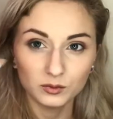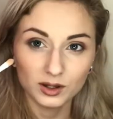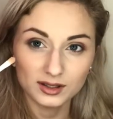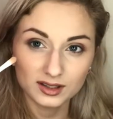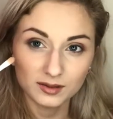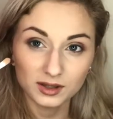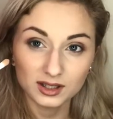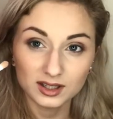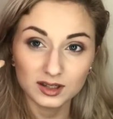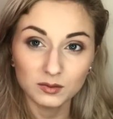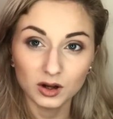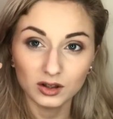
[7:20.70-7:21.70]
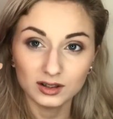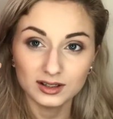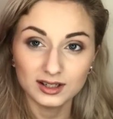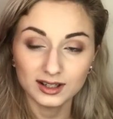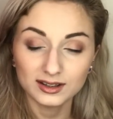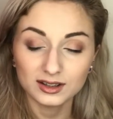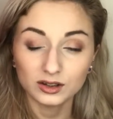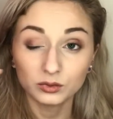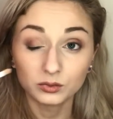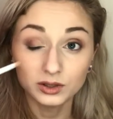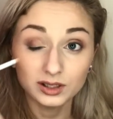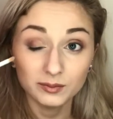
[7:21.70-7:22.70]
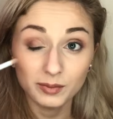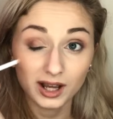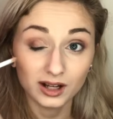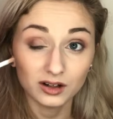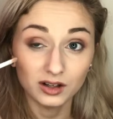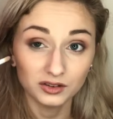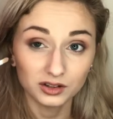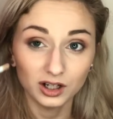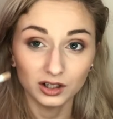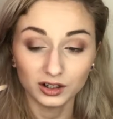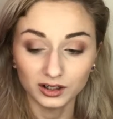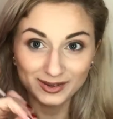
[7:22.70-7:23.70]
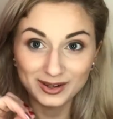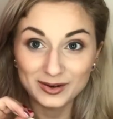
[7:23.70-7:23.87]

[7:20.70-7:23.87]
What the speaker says: When something's small and dense, it'll really pack on the color.